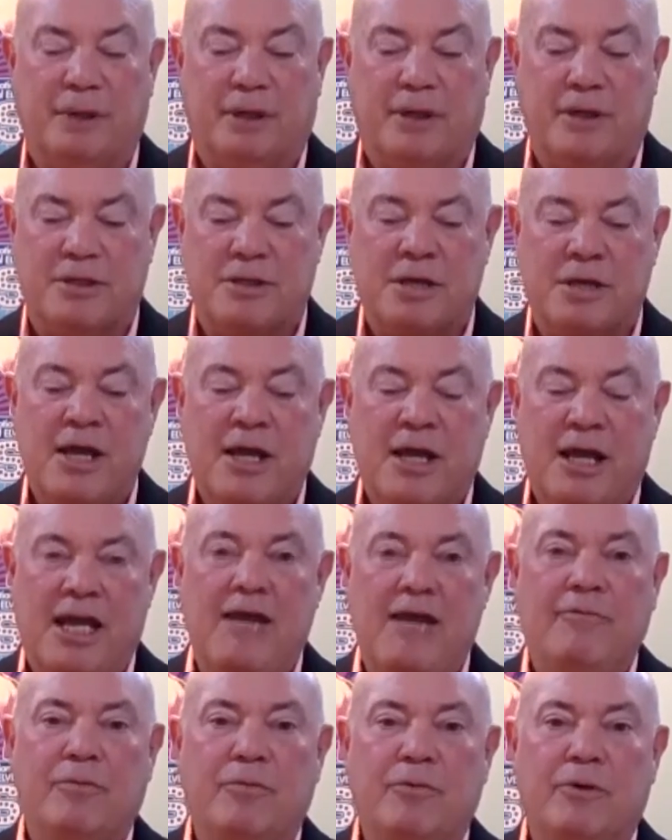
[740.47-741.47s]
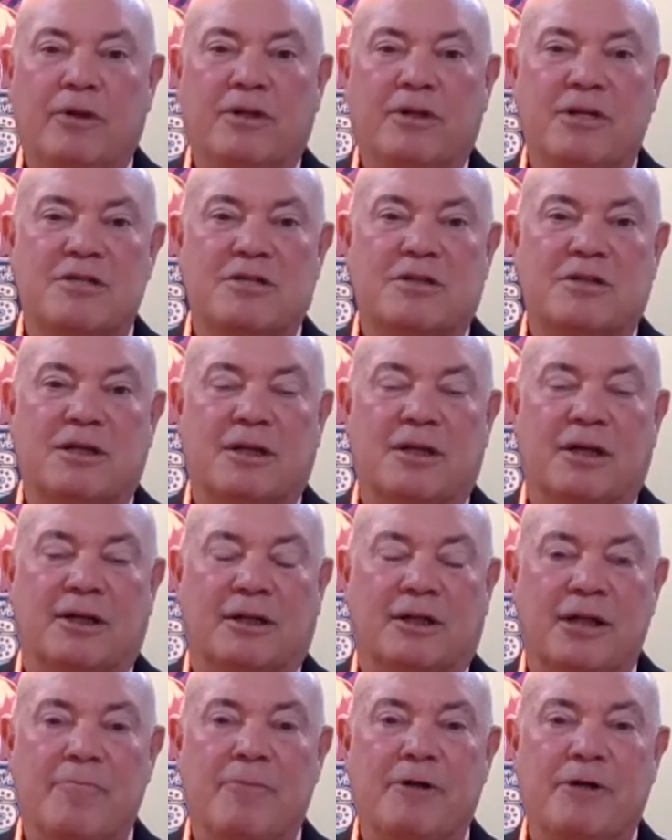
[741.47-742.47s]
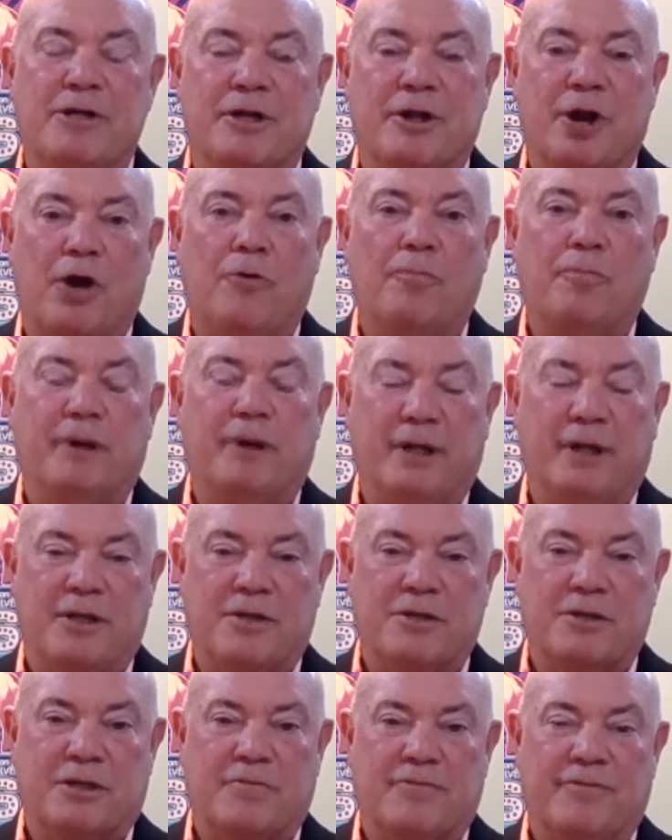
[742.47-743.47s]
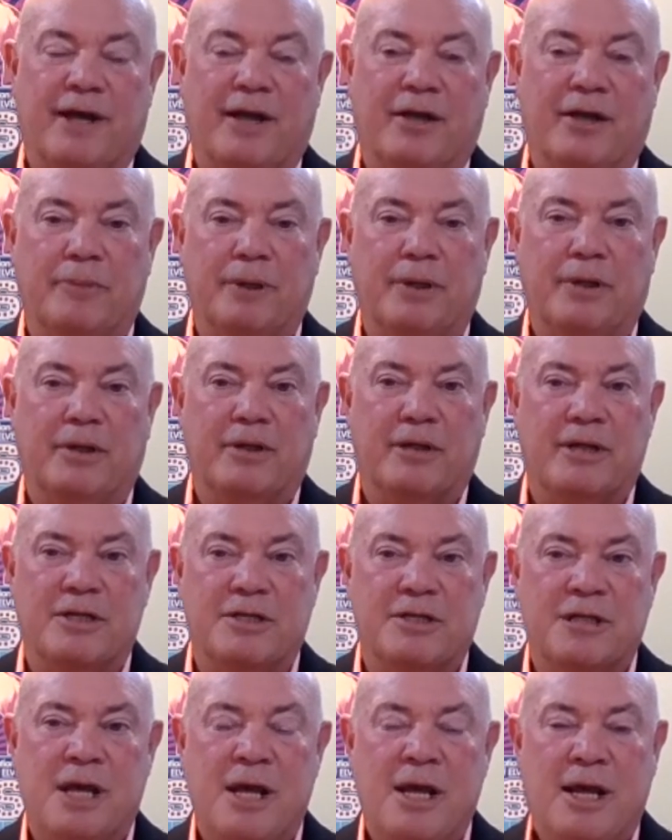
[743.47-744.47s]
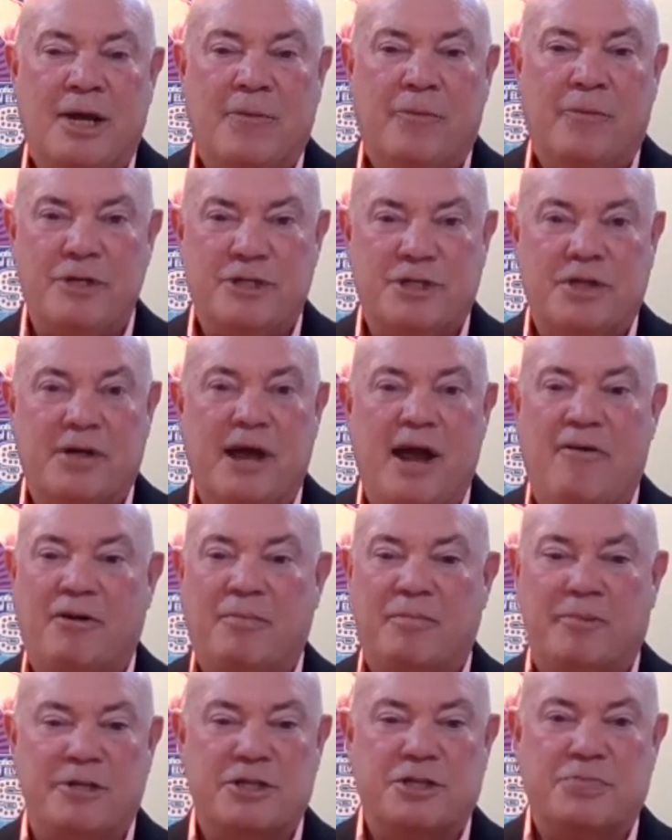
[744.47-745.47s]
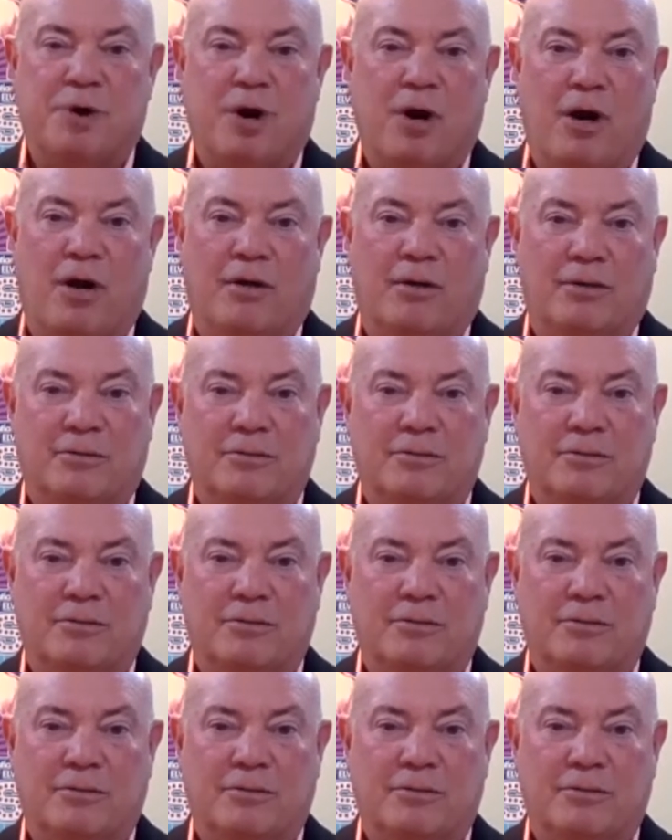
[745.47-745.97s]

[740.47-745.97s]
Because even with these uh, limited openings and availabilities, we still have to be smart.